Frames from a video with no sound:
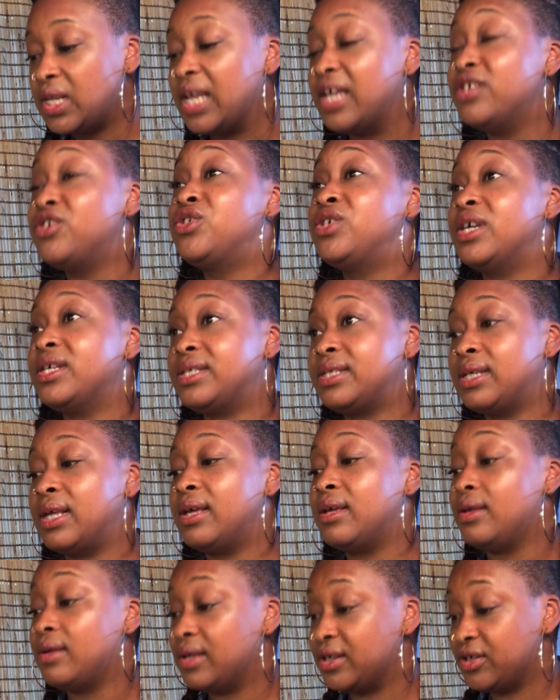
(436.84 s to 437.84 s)
it's just
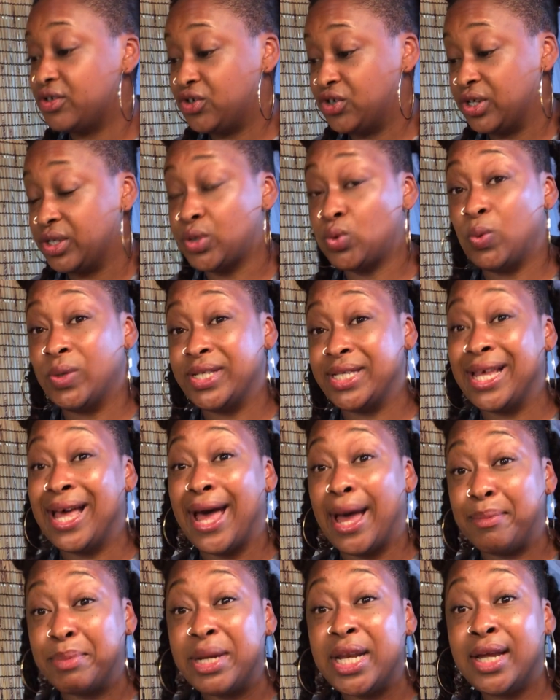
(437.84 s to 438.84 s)
it's just what's
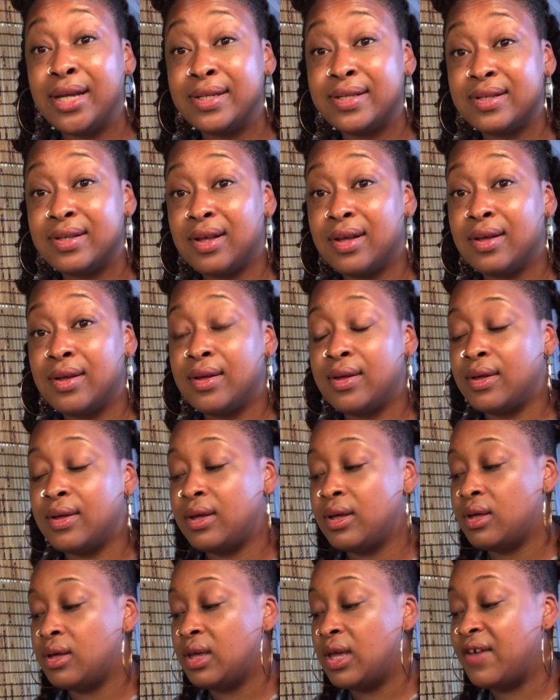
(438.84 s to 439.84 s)
happening.
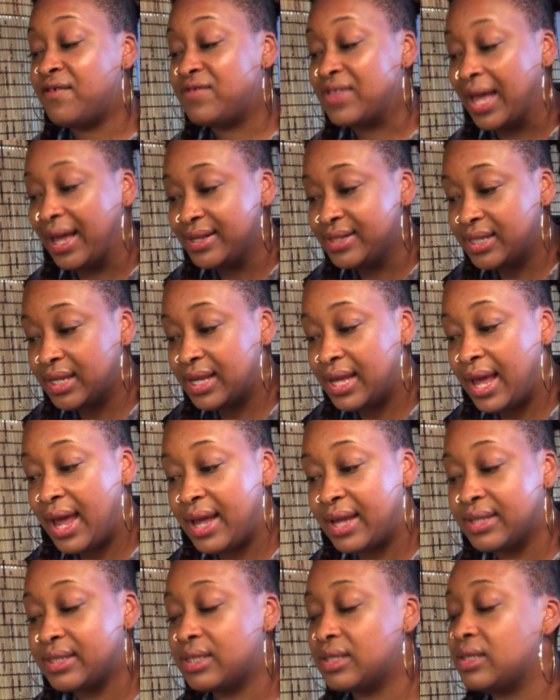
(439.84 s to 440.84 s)
If that's the
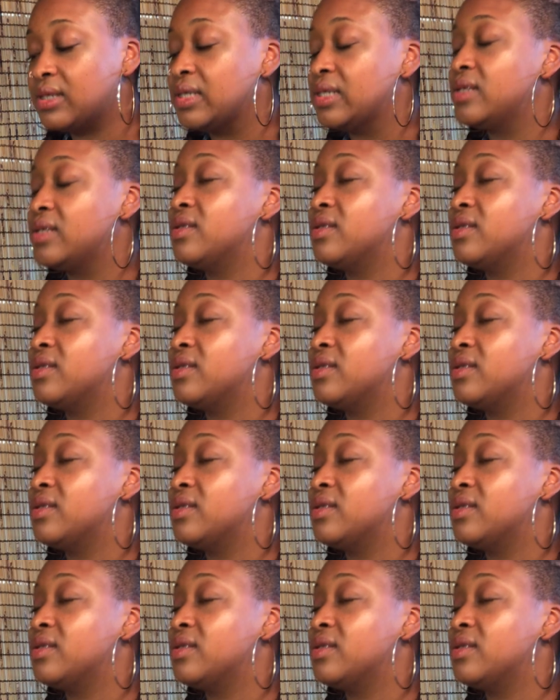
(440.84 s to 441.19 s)
case,